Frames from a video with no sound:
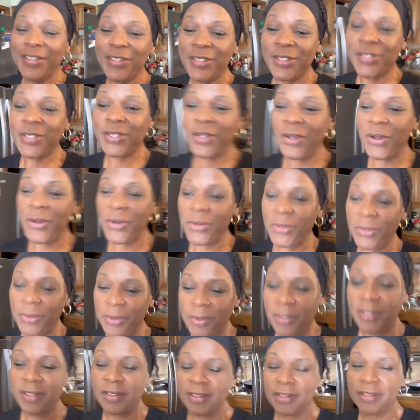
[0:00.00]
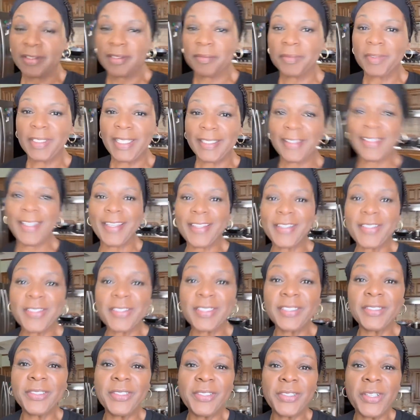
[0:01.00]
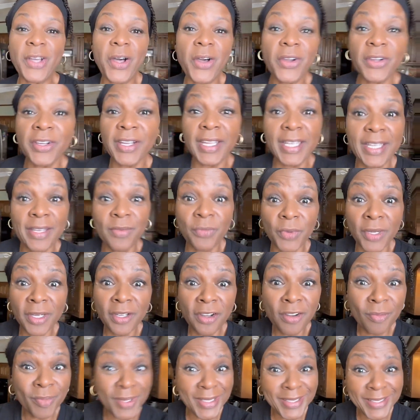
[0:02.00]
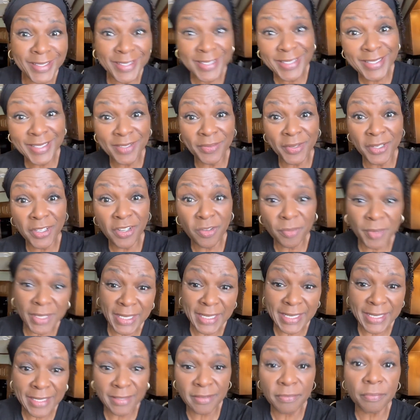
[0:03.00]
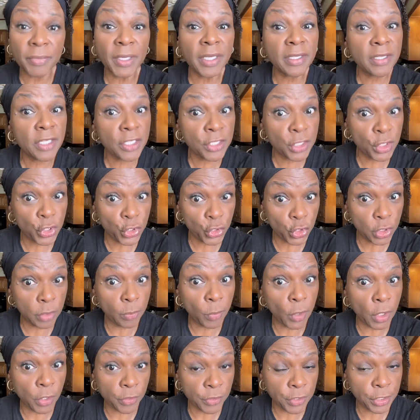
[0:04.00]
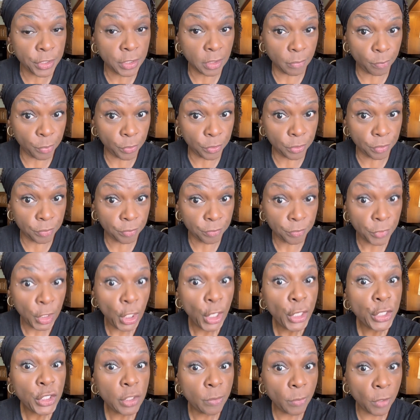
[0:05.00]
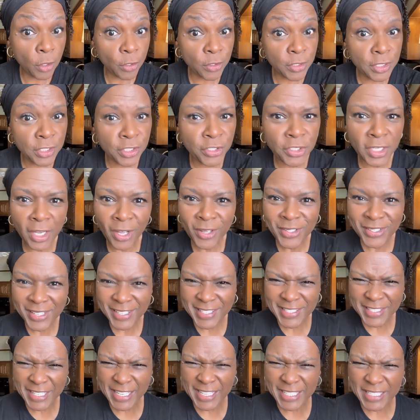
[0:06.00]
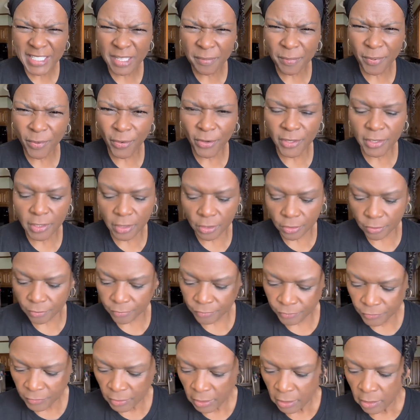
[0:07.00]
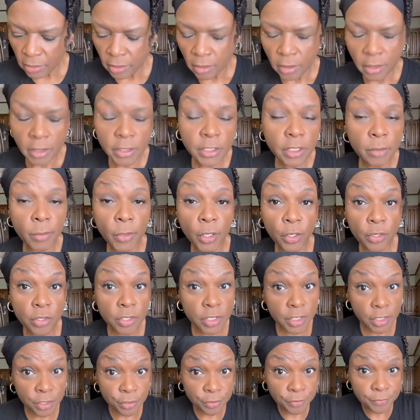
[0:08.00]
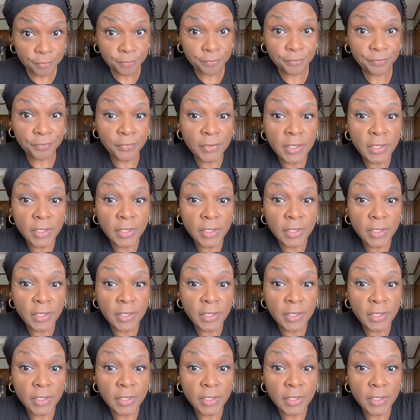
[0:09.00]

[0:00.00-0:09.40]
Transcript: So let that cook a little longer, and we're gonna be done. We're gonna be eating, but this is tomorrow's supper. Do y'all just say supper or dinner? It's tomorrow's dinner.